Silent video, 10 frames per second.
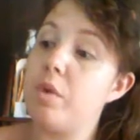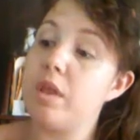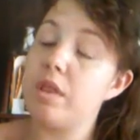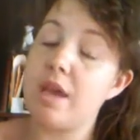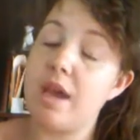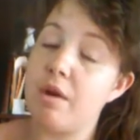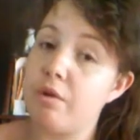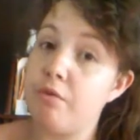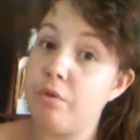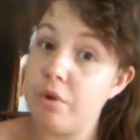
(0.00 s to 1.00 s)
with
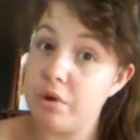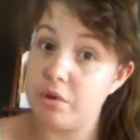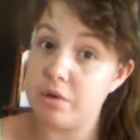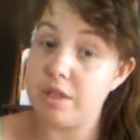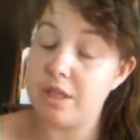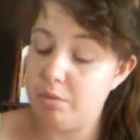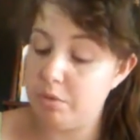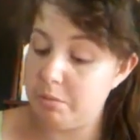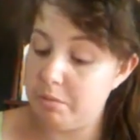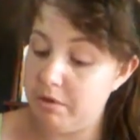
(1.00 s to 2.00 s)
our 4-year-old. He
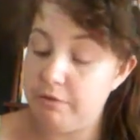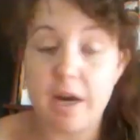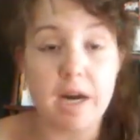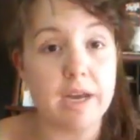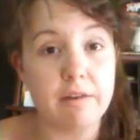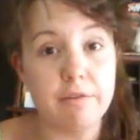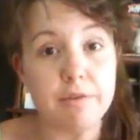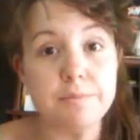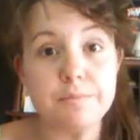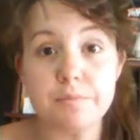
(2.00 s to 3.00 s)
will be 5
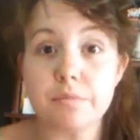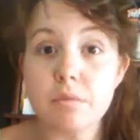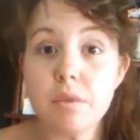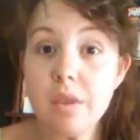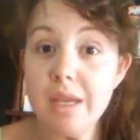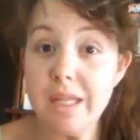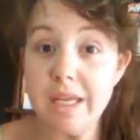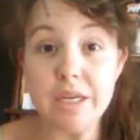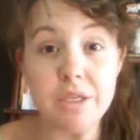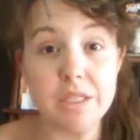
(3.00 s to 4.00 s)

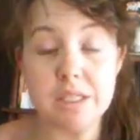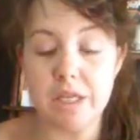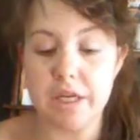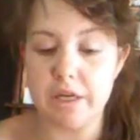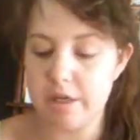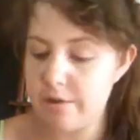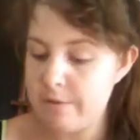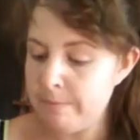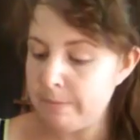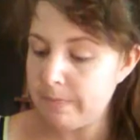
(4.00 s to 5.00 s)
later this year.
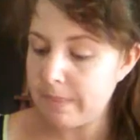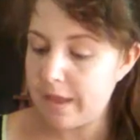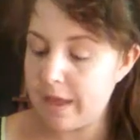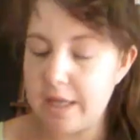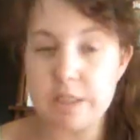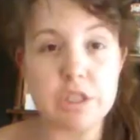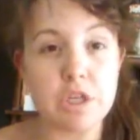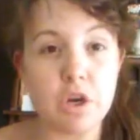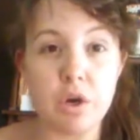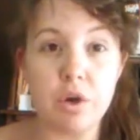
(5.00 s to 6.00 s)
And
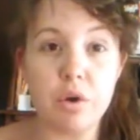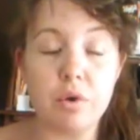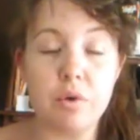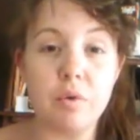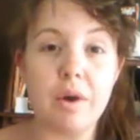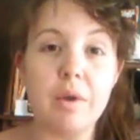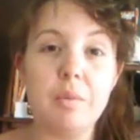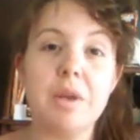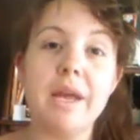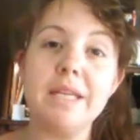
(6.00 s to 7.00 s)
so I
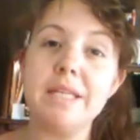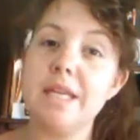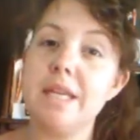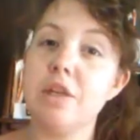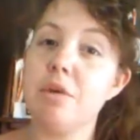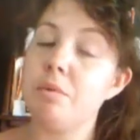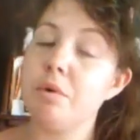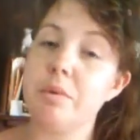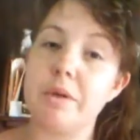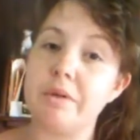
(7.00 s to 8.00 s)
would like to get a little
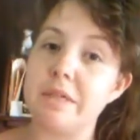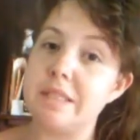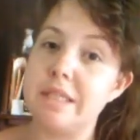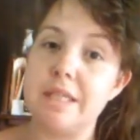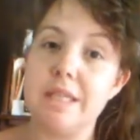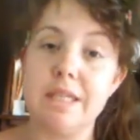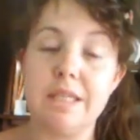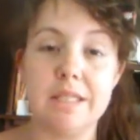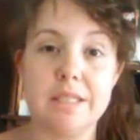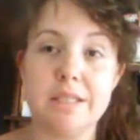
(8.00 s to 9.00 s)
more rigorous in
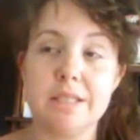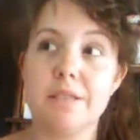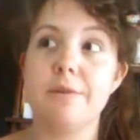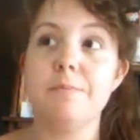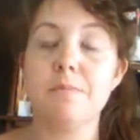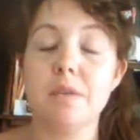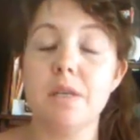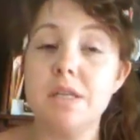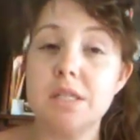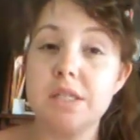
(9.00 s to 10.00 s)
his
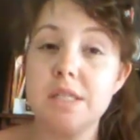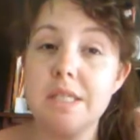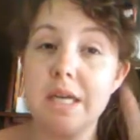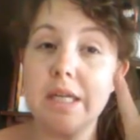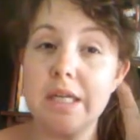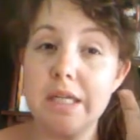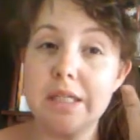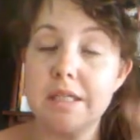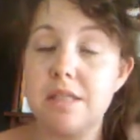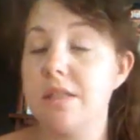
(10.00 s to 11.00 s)

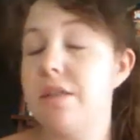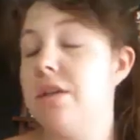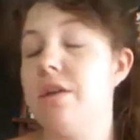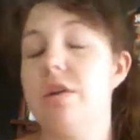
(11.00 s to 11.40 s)
studies,